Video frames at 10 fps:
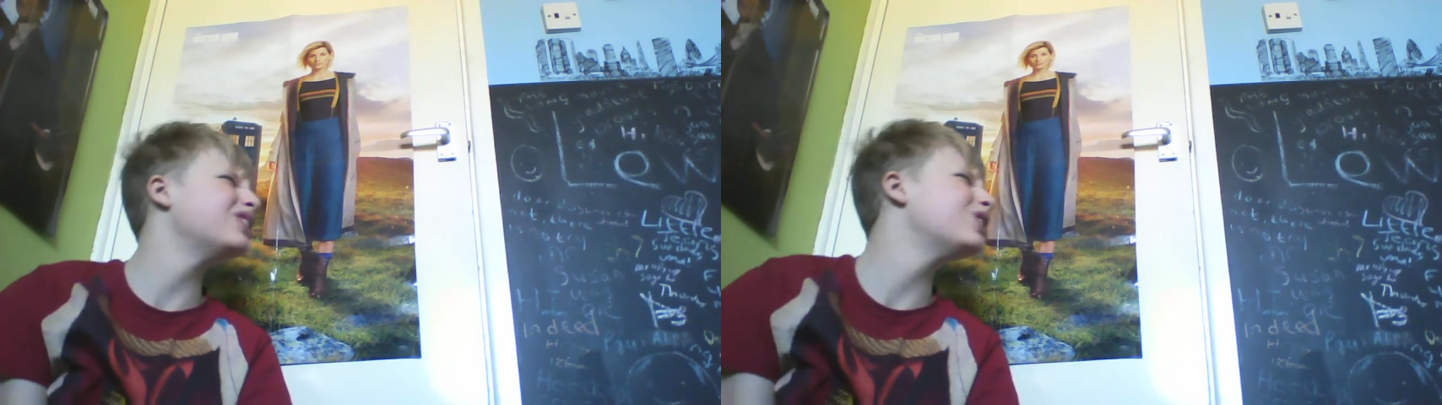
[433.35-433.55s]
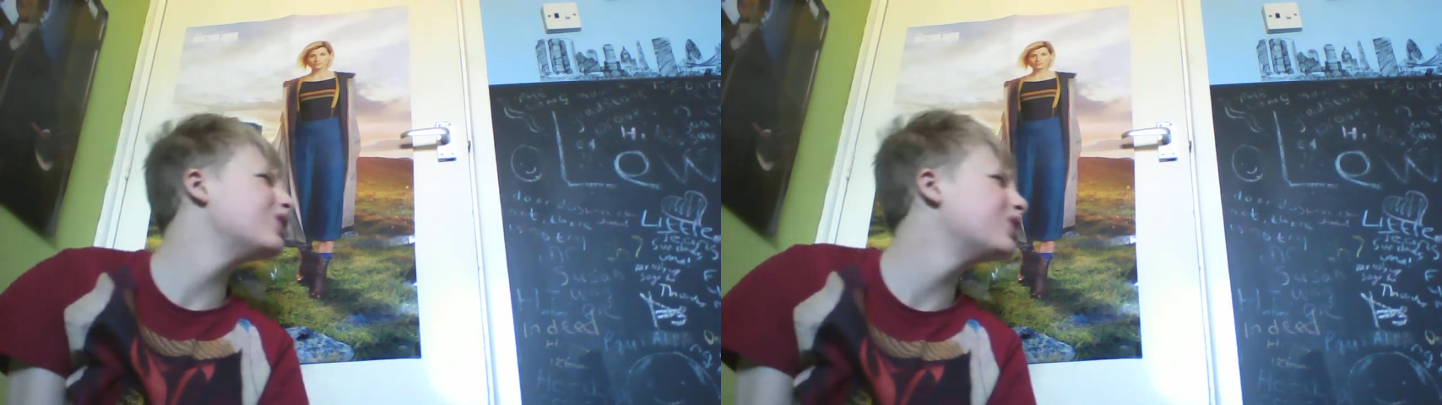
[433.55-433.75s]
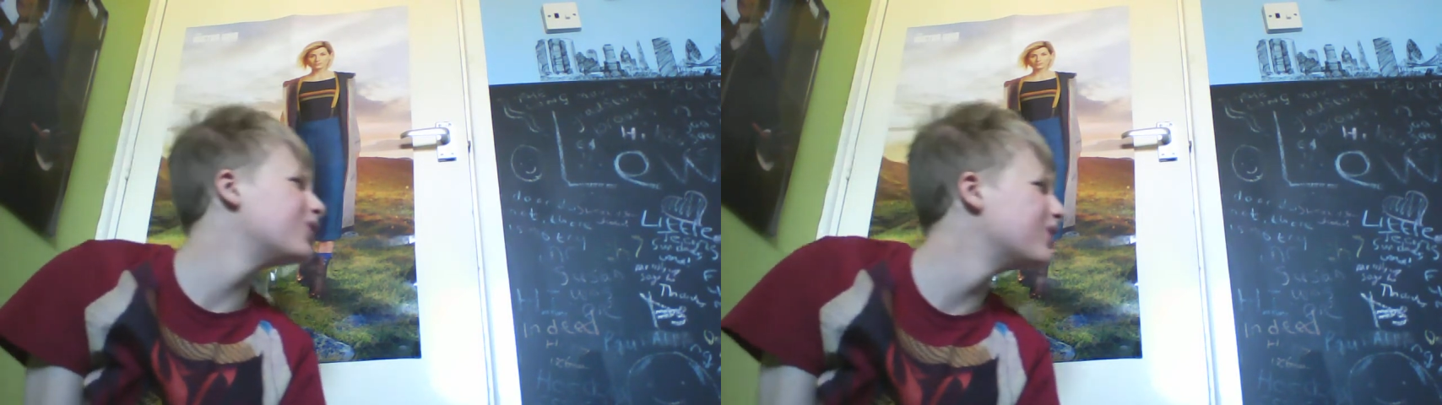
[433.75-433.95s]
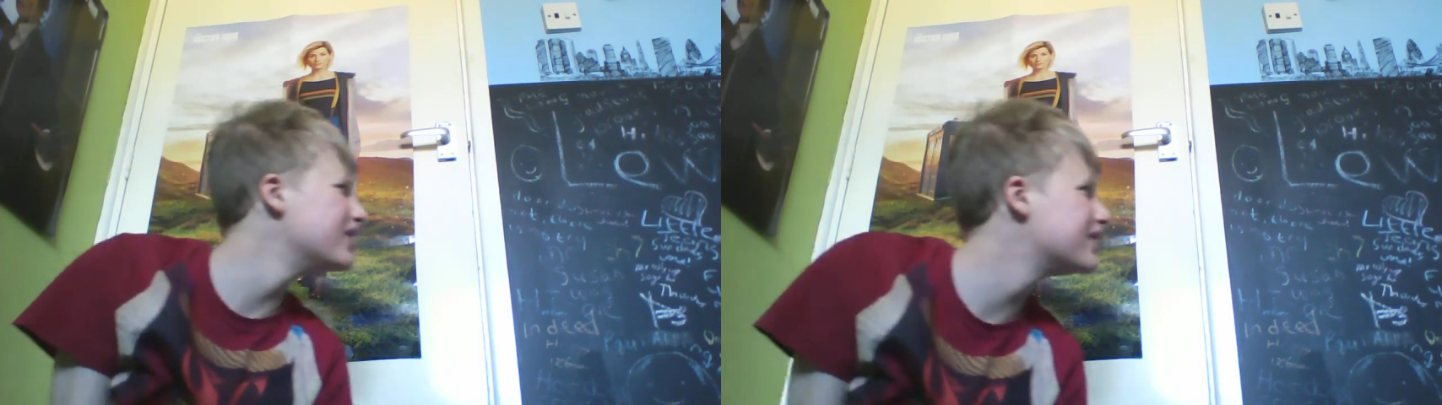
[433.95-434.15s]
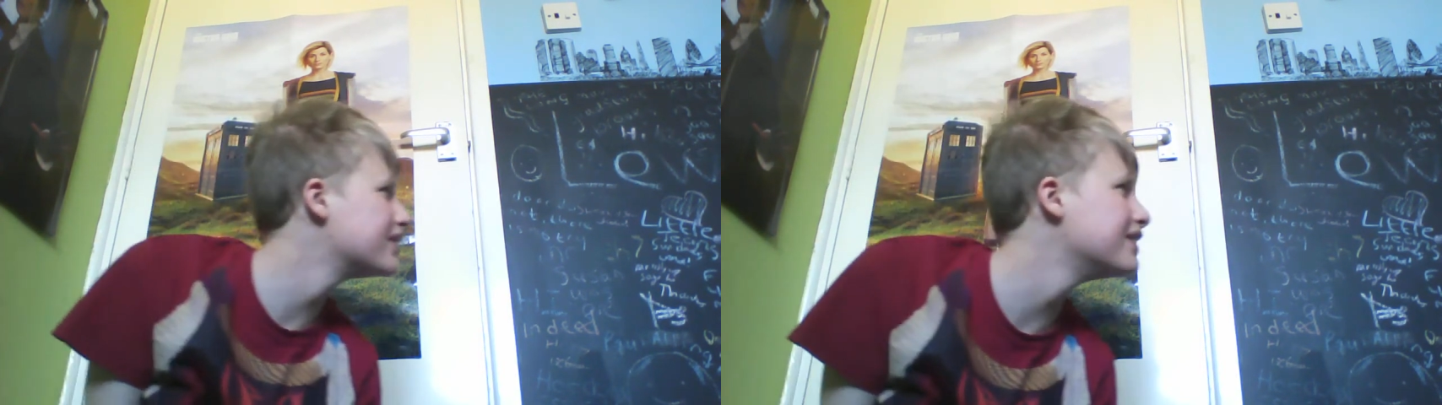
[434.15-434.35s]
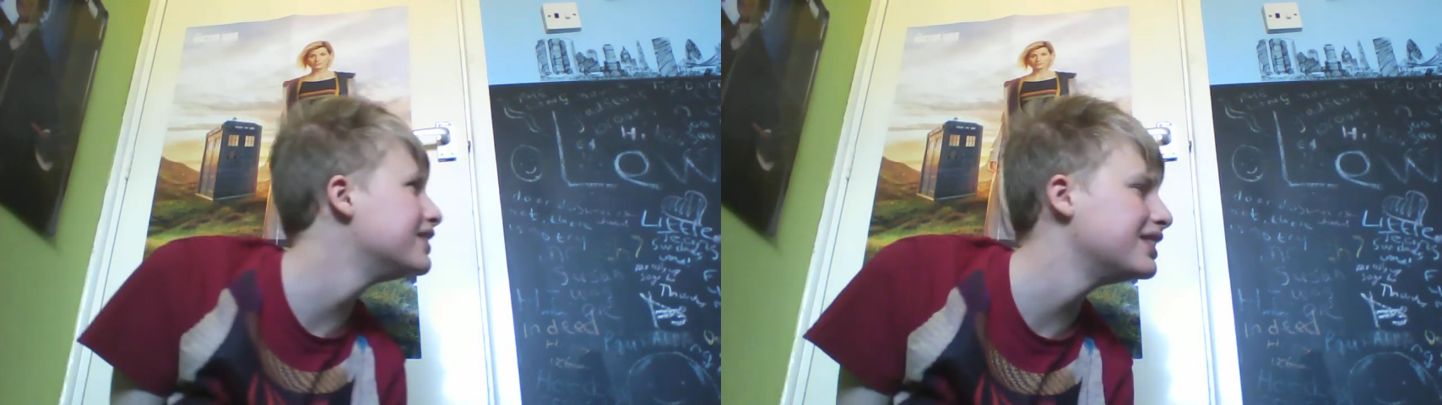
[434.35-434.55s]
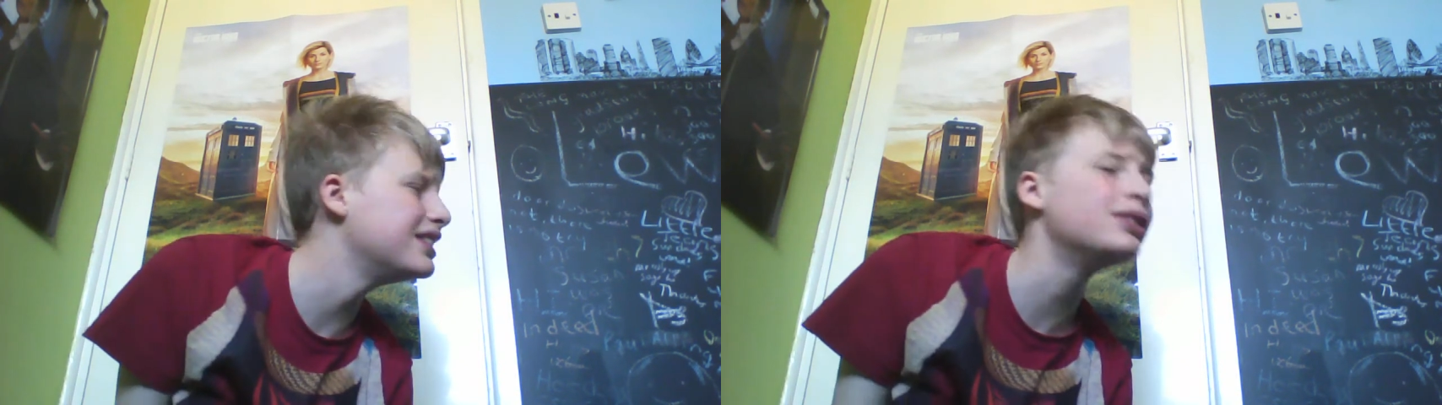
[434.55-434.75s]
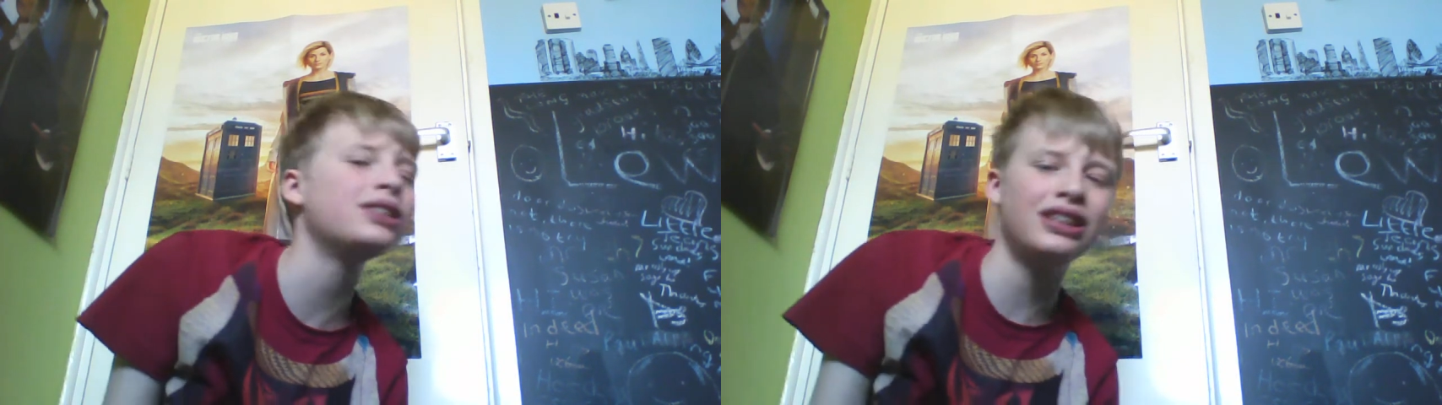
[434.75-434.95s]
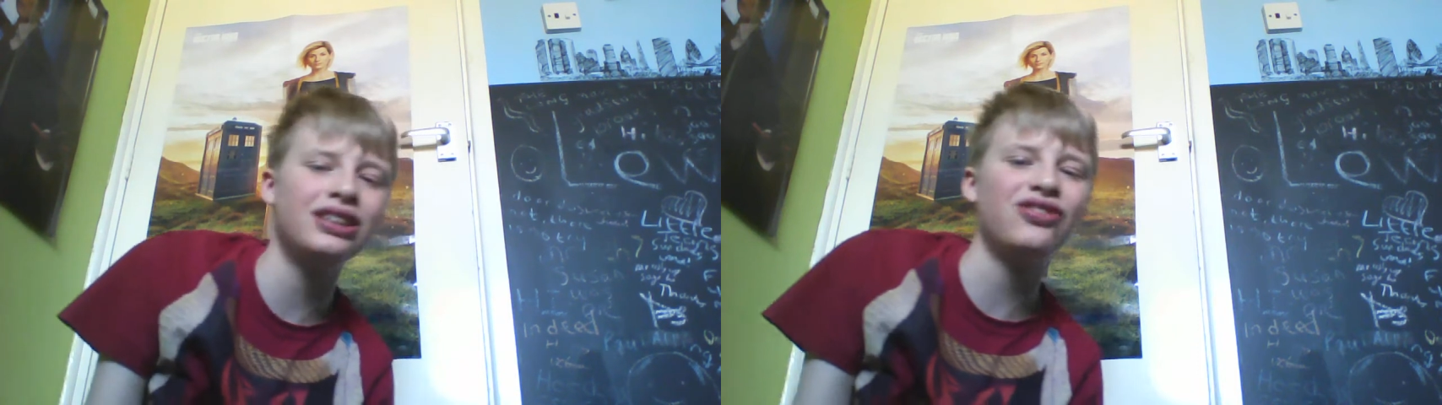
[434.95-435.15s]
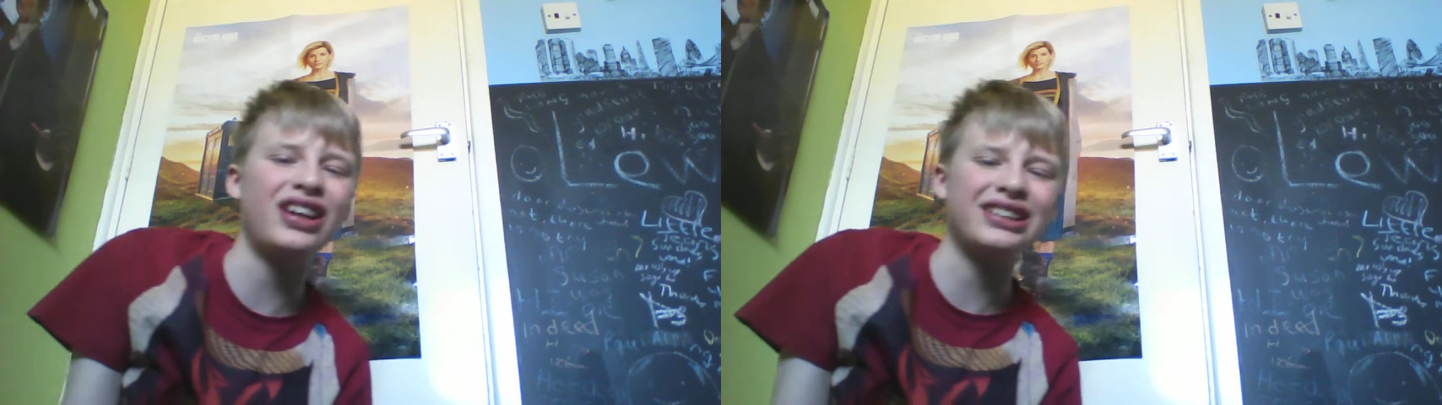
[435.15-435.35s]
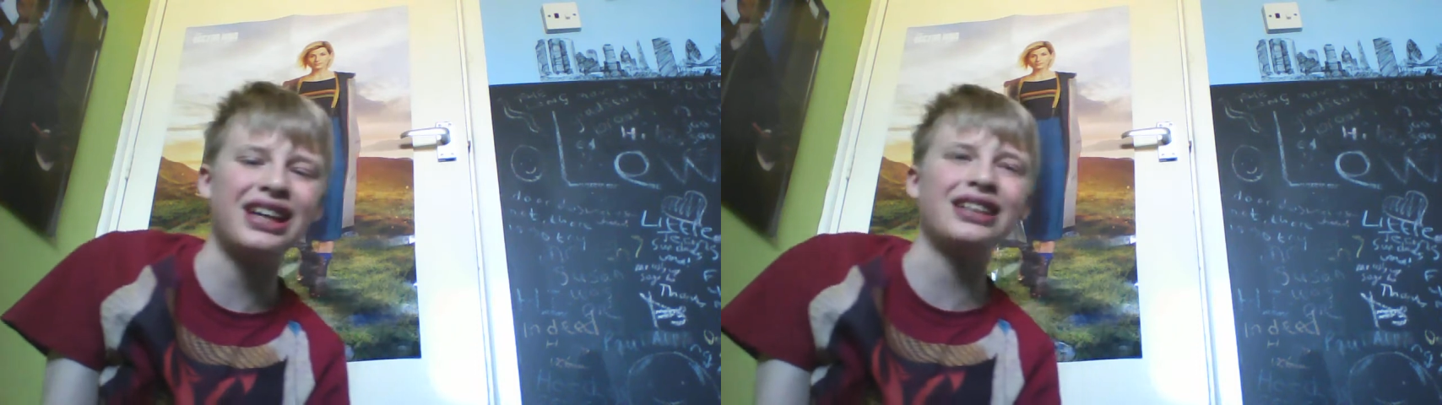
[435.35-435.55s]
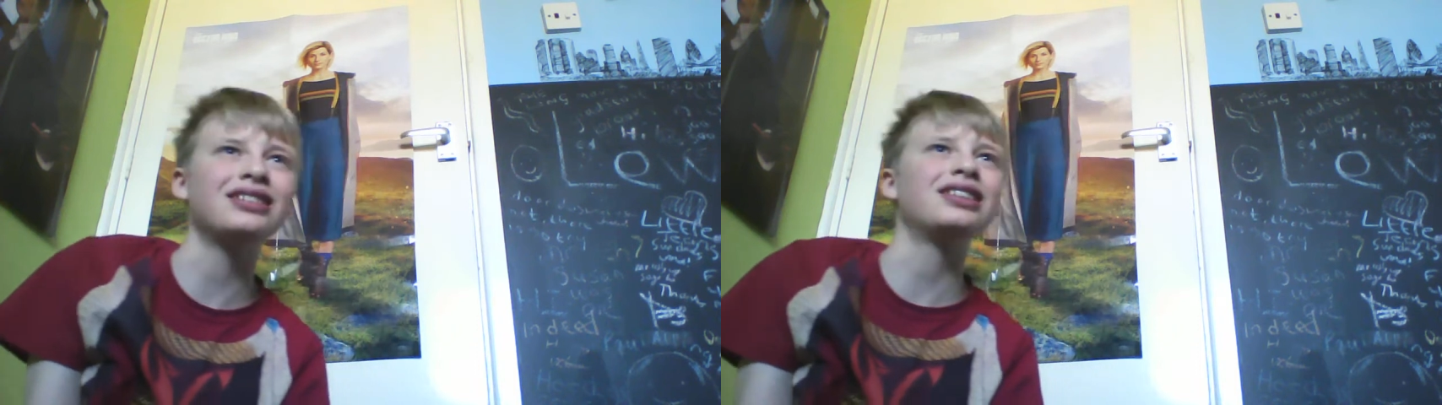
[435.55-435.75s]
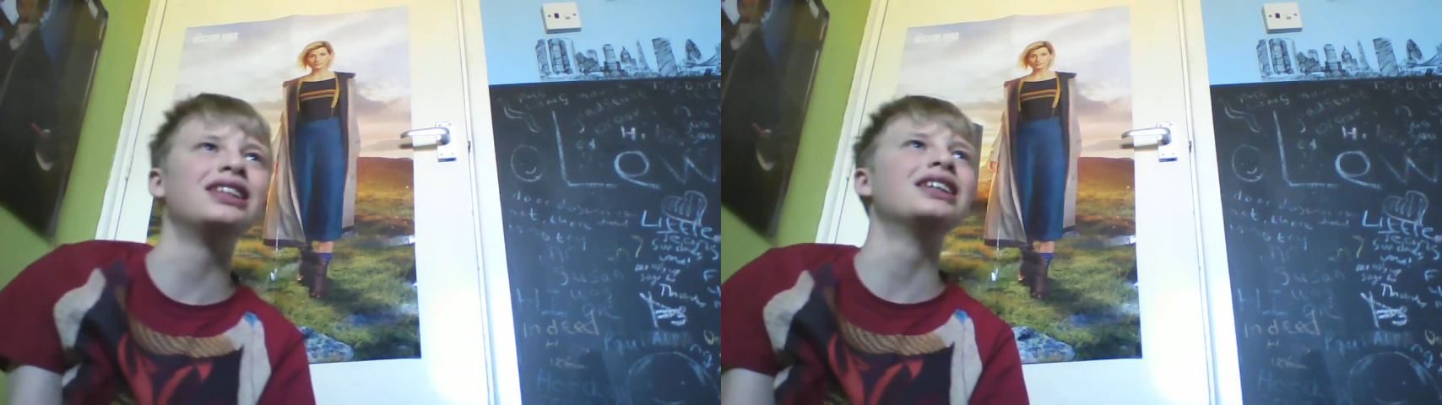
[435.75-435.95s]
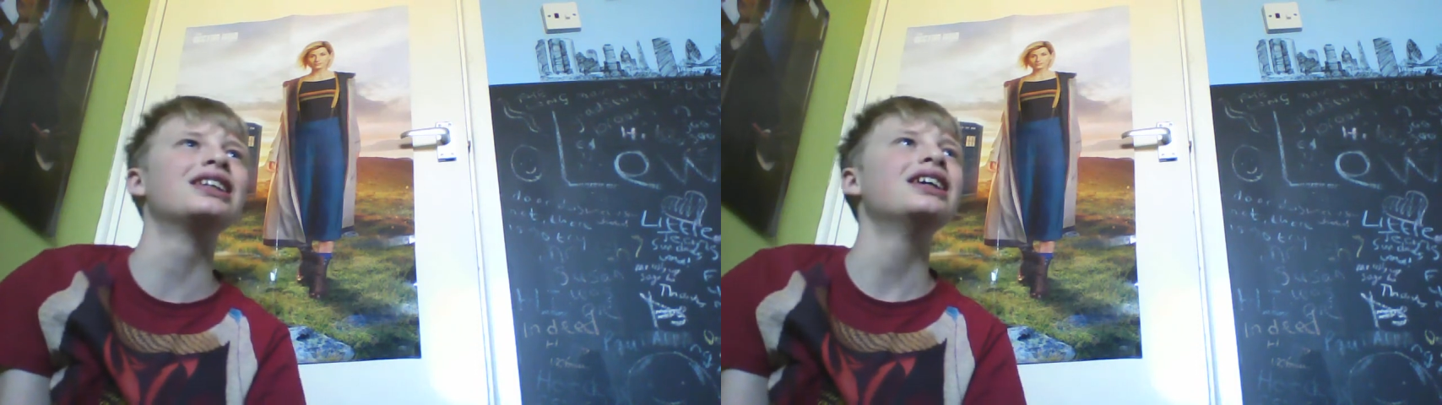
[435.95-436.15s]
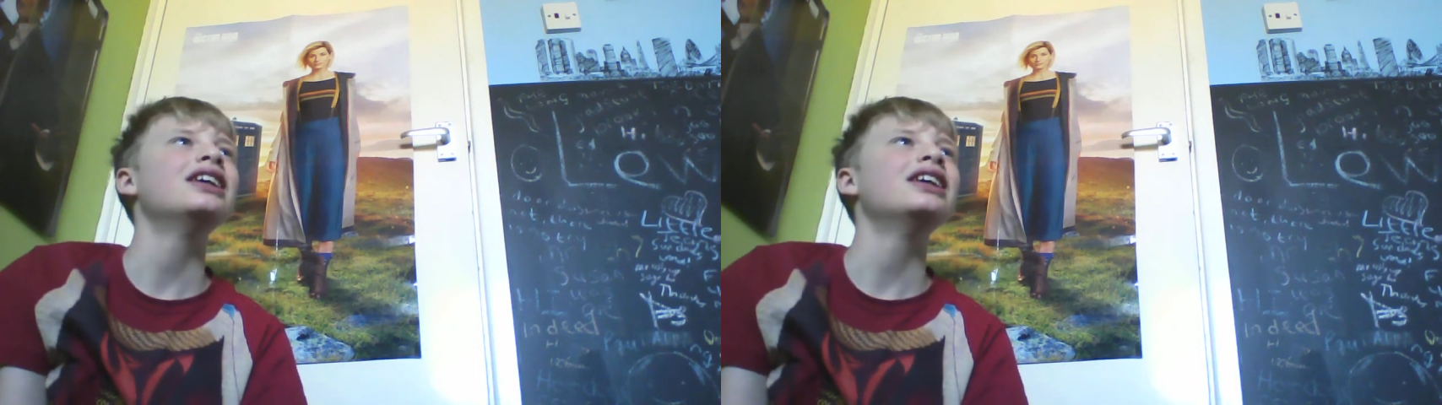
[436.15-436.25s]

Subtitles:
Oh, it's fantastic.